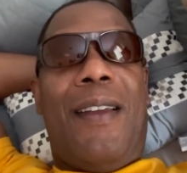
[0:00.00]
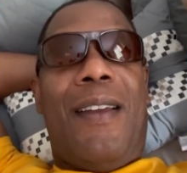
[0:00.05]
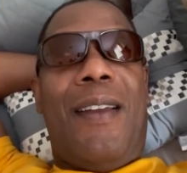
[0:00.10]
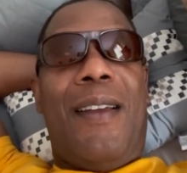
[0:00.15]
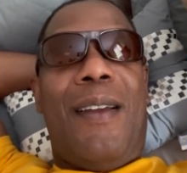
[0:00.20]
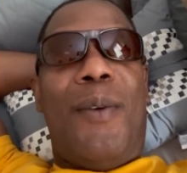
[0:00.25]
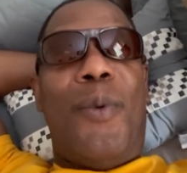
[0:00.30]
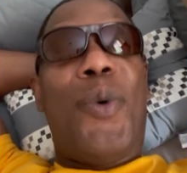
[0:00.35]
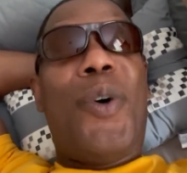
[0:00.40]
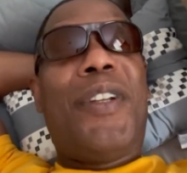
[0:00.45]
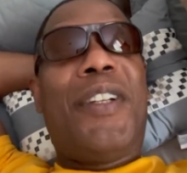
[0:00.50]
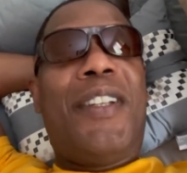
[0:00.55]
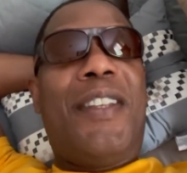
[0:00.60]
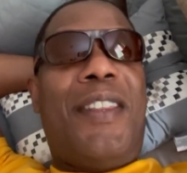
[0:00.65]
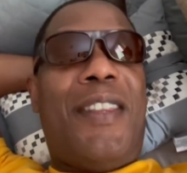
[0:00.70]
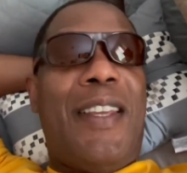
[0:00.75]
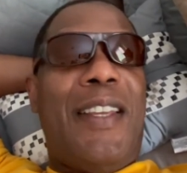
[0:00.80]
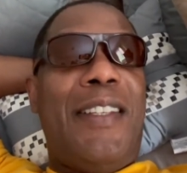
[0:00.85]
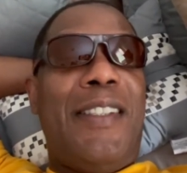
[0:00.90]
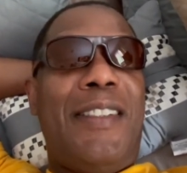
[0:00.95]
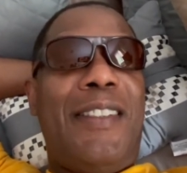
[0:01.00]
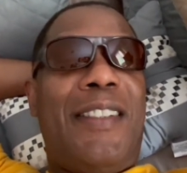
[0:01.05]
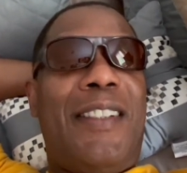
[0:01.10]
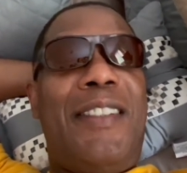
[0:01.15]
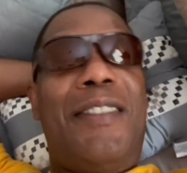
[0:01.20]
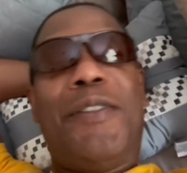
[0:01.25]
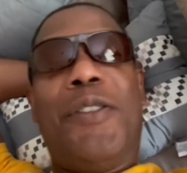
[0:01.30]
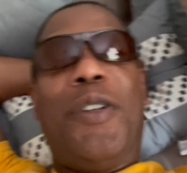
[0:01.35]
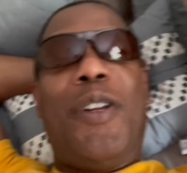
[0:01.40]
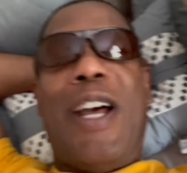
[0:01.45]
one of the things,
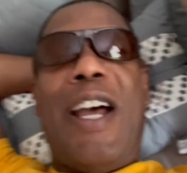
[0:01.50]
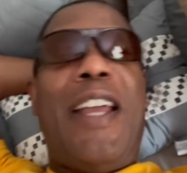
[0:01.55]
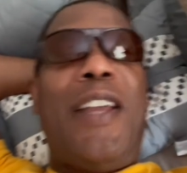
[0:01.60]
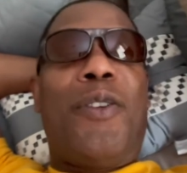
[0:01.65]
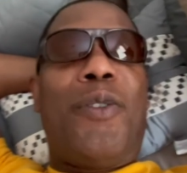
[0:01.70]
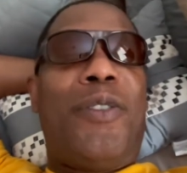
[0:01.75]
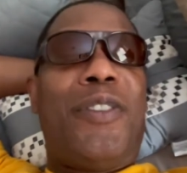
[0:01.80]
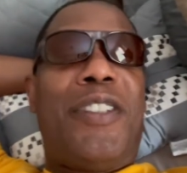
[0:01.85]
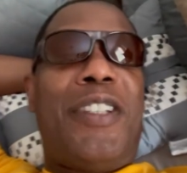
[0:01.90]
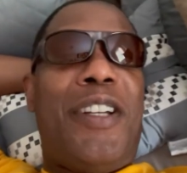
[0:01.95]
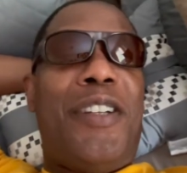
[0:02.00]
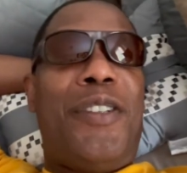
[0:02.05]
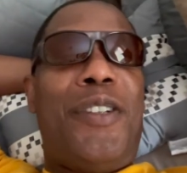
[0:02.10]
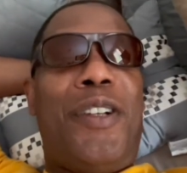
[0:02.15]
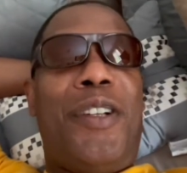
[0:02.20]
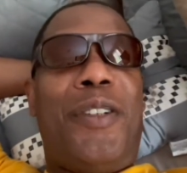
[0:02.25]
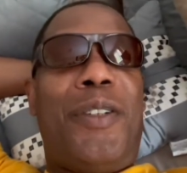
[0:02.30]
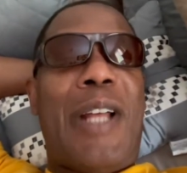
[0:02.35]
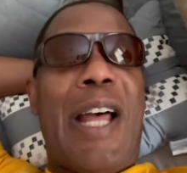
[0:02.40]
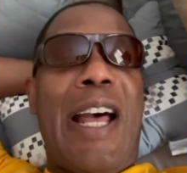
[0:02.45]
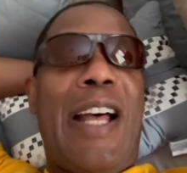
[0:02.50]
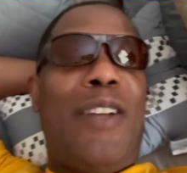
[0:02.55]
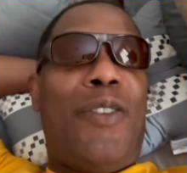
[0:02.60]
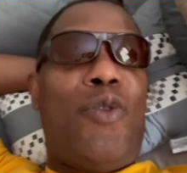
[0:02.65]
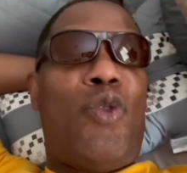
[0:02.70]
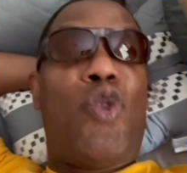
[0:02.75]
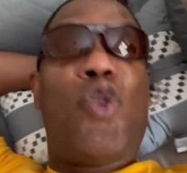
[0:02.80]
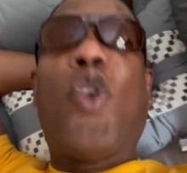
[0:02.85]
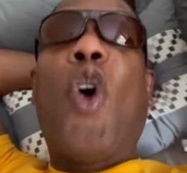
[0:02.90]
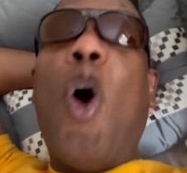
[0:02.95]
and I ain't gonna tell y'all how
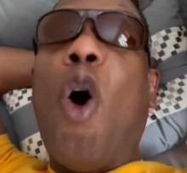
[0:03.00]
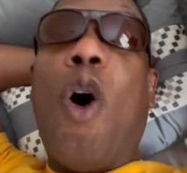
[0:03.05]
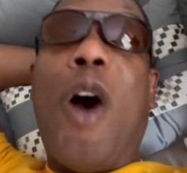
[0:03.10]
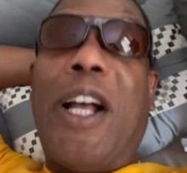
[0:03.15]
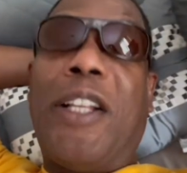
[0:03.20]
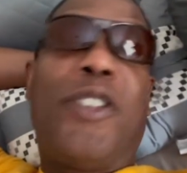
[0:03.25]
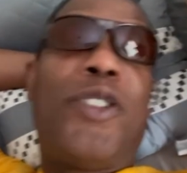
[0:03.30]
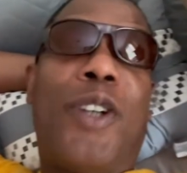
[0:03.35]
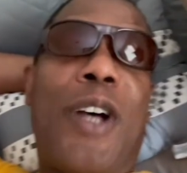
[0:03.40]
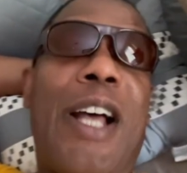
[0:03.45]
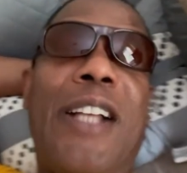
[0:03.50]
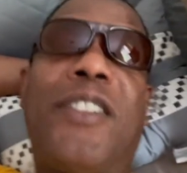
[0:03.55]
raw I talk.